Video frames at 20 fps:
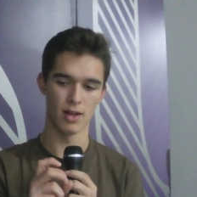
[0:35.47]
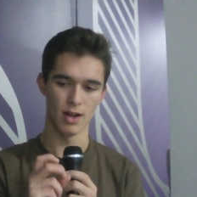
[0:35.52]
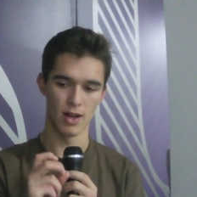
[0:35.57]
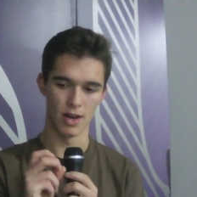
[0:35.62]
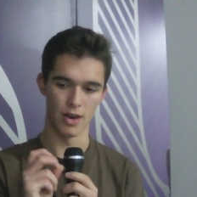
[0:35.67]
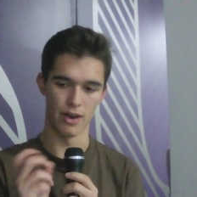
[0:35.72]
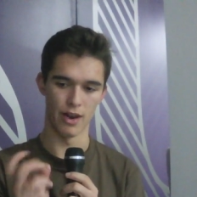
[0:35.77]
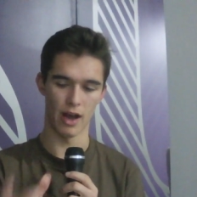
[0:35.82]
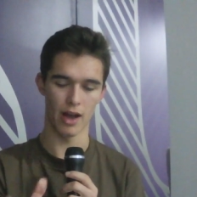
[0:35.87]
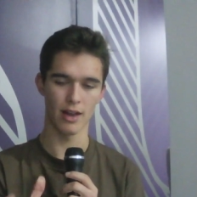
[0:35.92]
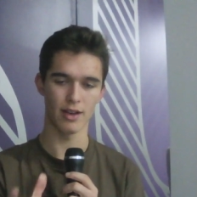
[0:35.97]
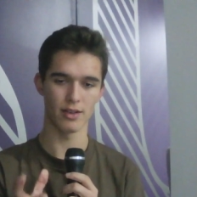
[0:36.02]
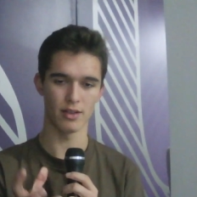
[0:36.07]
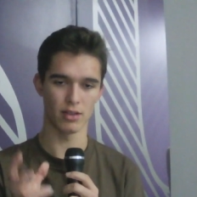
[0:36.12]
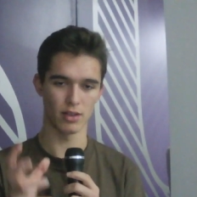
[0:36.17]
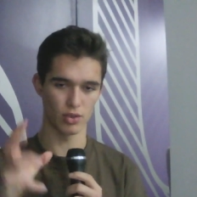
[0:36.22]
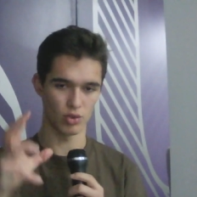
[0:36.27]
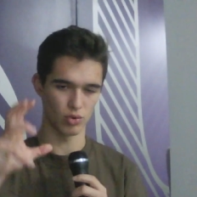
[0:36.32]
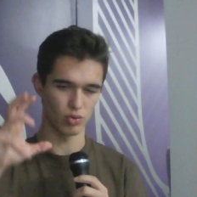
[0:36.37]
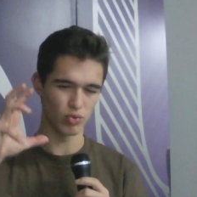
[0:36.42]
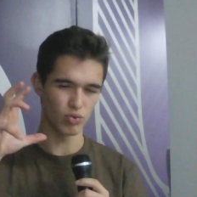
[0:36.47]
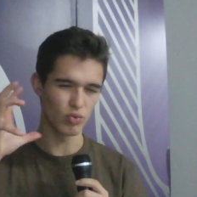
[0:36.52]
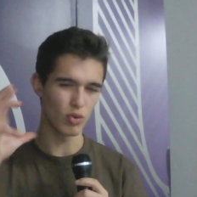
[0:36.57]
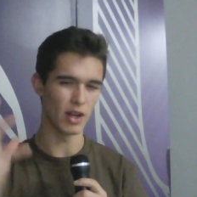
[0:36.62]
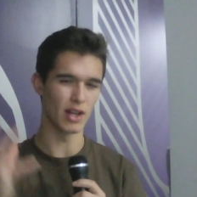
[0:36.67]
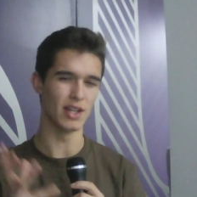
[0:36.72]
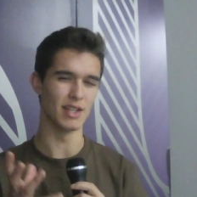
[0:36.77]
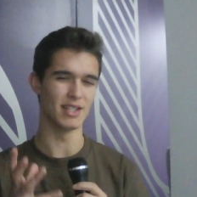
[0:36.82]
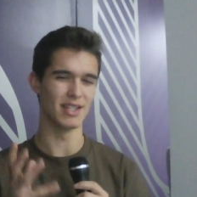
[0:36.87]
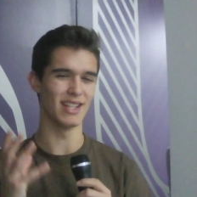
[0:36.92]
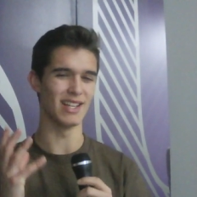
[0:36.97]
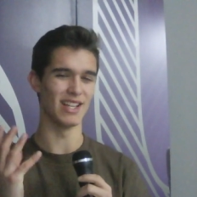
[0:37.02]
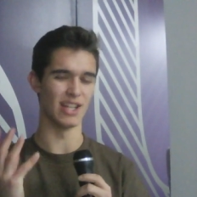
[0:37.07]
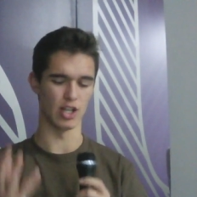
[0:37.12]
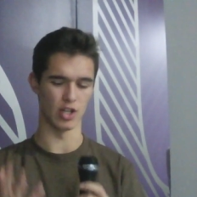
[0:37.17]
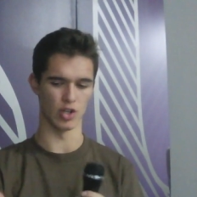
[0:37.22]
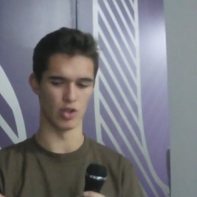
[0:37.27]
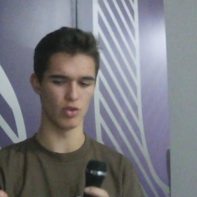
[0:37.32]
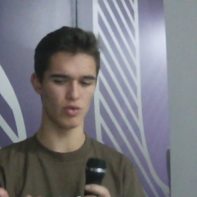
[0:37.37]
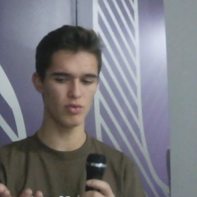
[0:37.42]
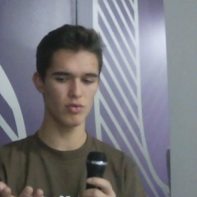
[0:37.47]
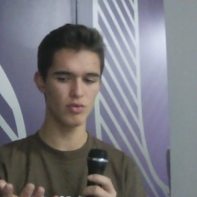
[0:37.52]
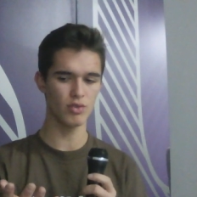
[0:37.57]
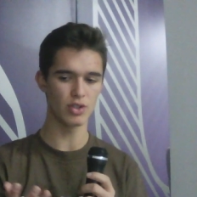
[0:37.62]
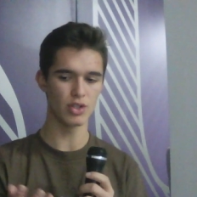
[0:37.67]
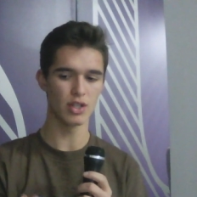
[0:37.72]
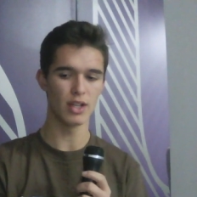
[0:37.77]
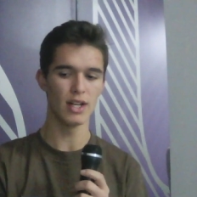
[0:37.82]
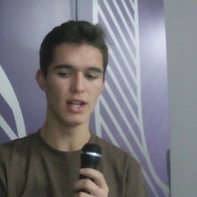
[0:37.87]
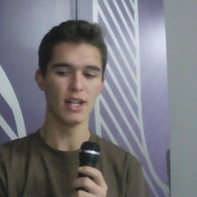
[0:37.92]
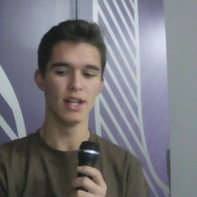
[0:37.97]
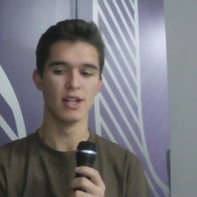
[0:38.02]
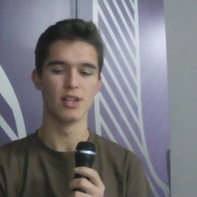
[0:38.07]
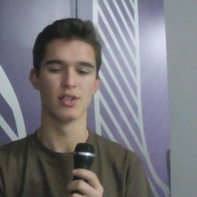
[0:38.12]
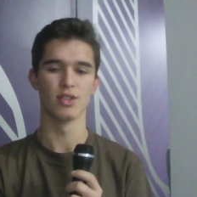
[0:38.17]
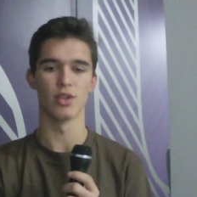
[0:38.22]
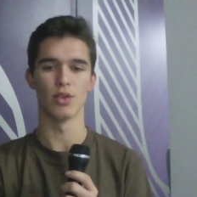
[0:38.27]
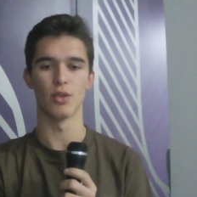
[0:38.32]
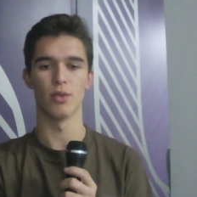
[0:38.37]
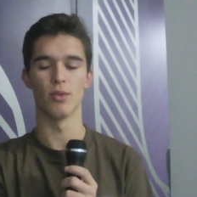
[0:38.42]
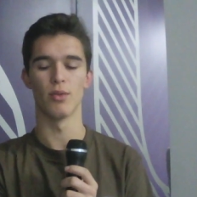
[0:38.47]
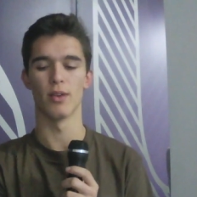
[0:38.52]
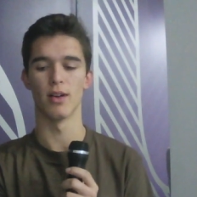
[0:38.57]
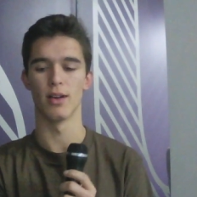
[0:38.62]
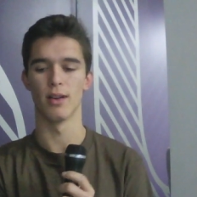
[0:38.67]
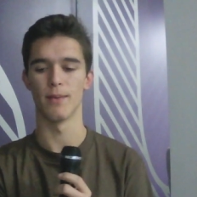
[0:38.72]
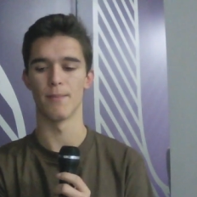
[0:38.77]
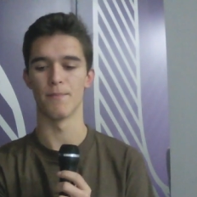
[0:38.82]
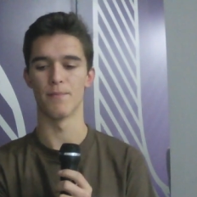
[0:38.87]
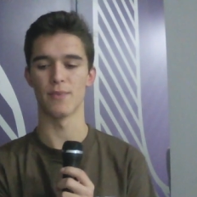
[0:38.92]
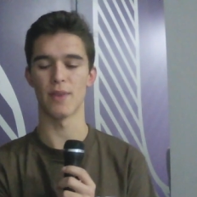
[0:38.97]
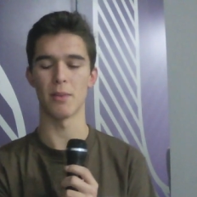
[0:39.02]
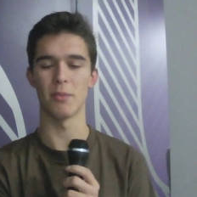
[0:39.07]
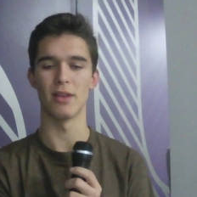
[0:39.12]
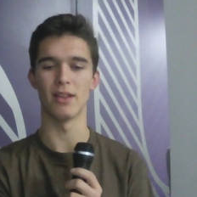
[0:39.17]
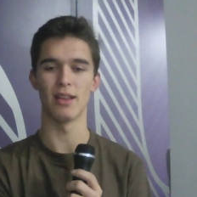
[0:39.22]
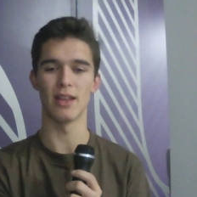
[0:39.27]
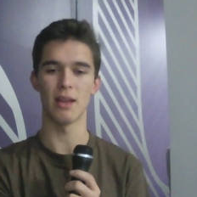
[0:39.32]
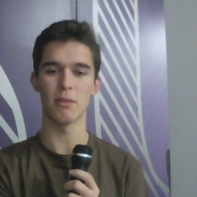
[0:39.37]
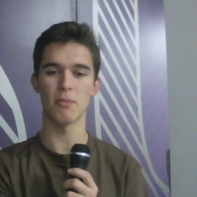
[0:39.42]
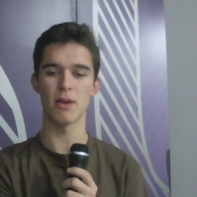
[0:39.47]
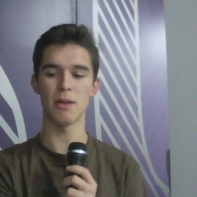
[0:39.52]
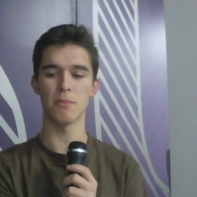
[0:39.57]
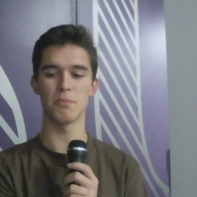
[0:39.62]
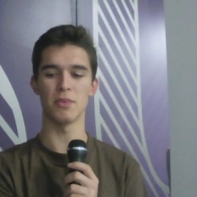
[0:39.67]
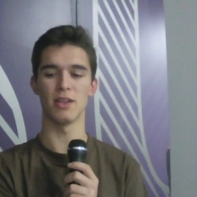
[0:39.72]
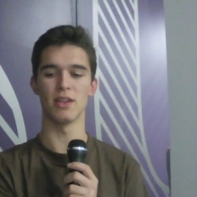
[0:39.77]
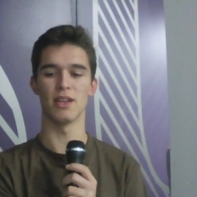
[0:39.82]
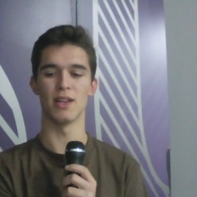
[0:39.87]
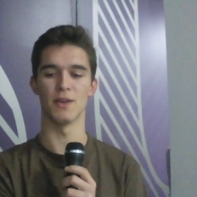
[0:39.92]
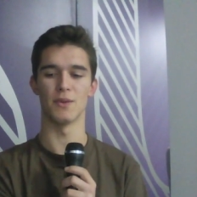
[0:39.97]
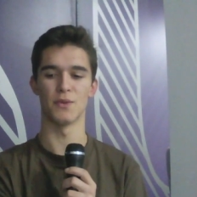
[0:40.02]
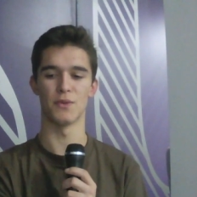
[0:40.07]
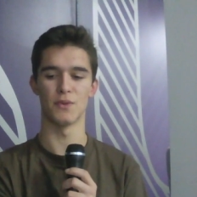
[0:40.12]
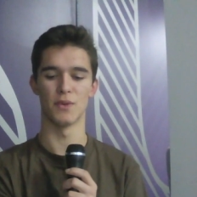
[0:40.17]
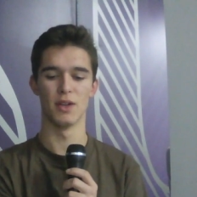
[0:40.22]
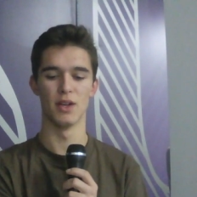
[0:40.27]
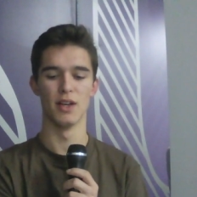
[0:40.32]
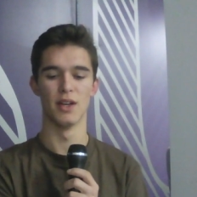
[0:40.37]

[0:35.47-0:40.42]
not crazy huge. So, um, I mean, it might be if